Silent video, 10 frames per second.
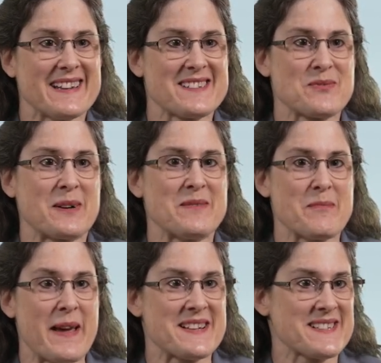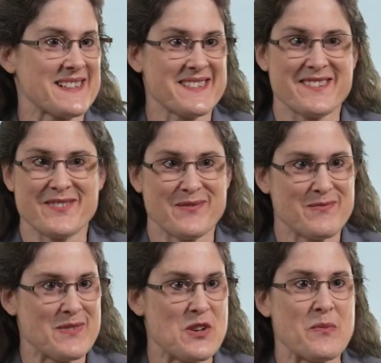It's what makes us
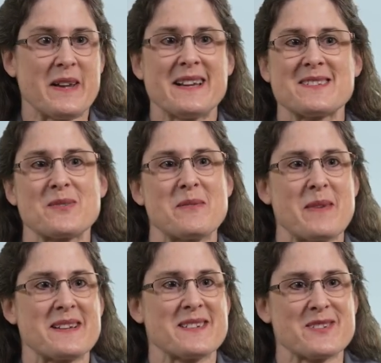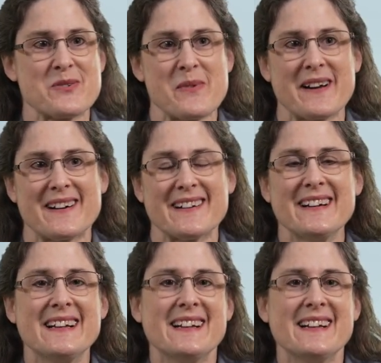human. It's what makes us who we are.